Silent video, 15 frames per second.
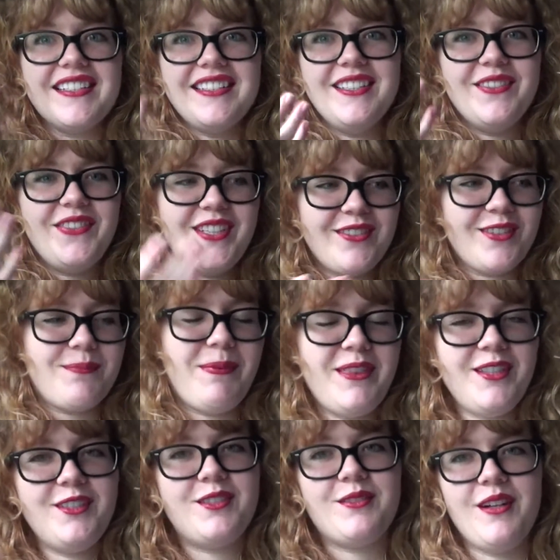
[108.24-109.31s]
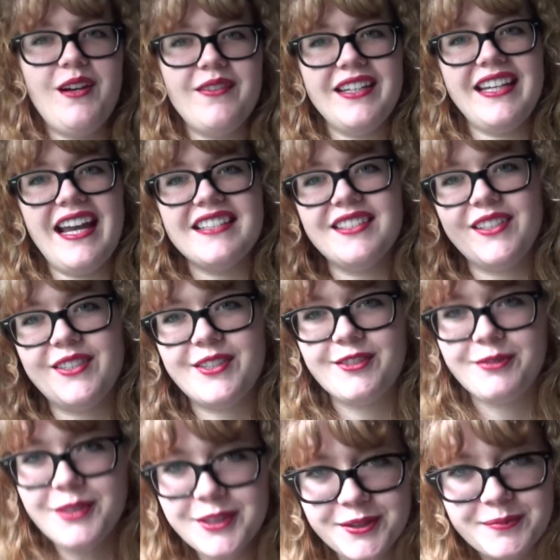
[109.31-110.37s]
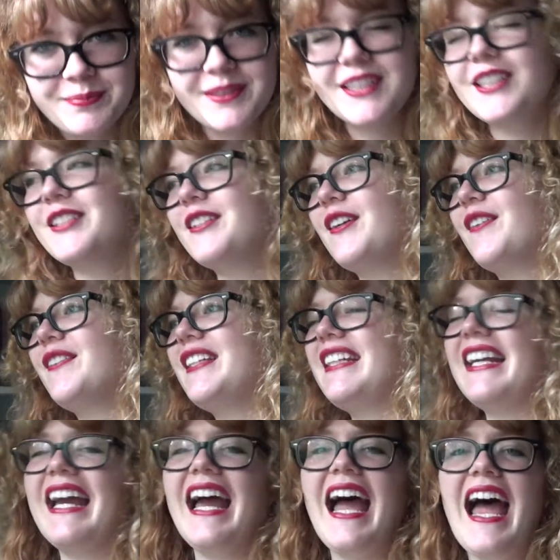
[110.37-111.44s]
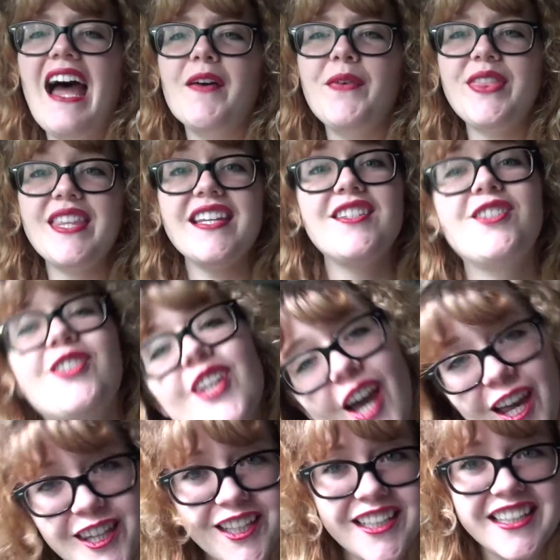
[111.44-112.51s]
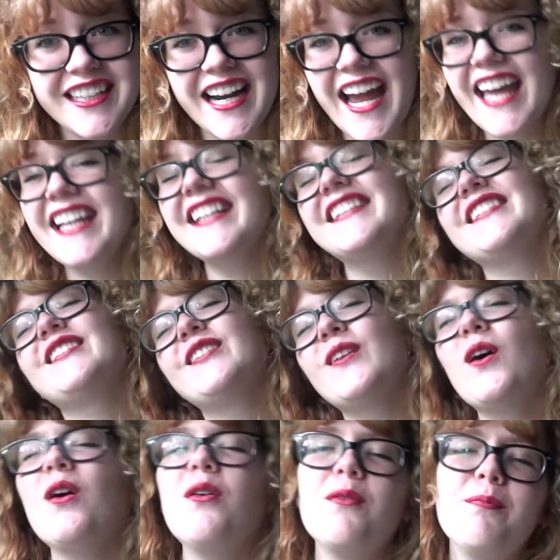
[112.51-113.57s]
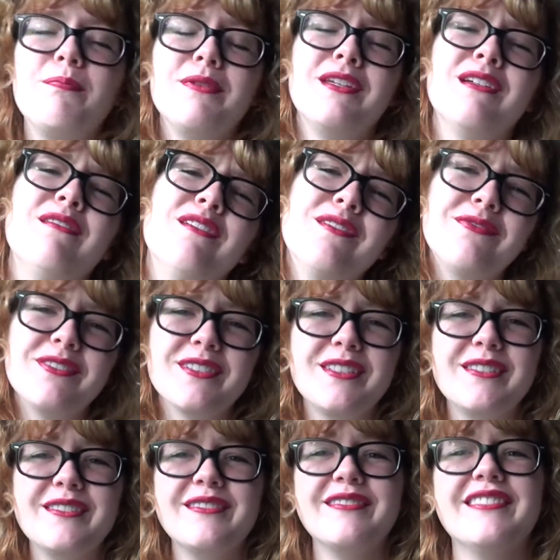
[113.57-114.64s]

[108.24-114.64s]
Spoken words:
as individuals, but they're growing as a group. They're growing with each other, and it's so beautiful to